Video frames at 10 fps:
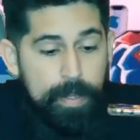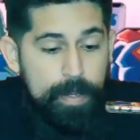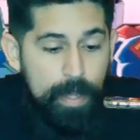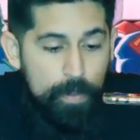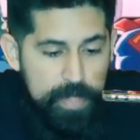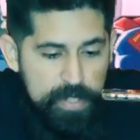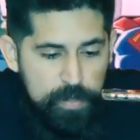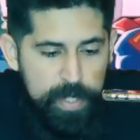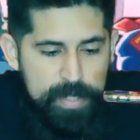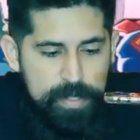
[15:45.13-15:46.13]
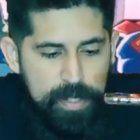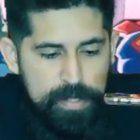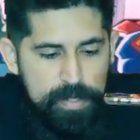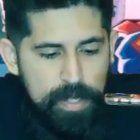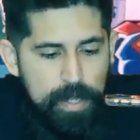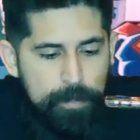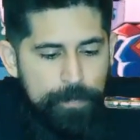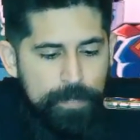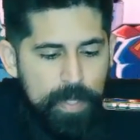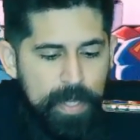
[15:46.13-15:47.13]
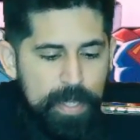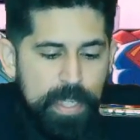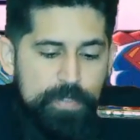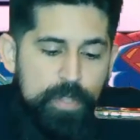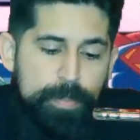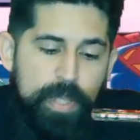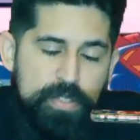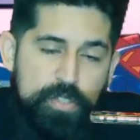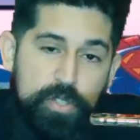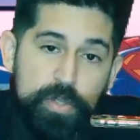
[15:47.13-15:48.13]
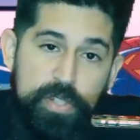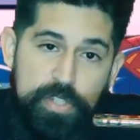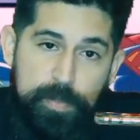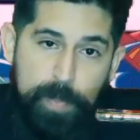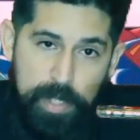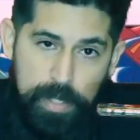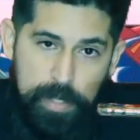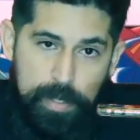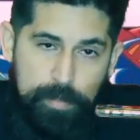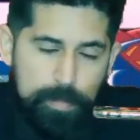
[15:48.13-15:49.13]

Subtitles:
Now, this is what it does. It gives you +2 to your speed,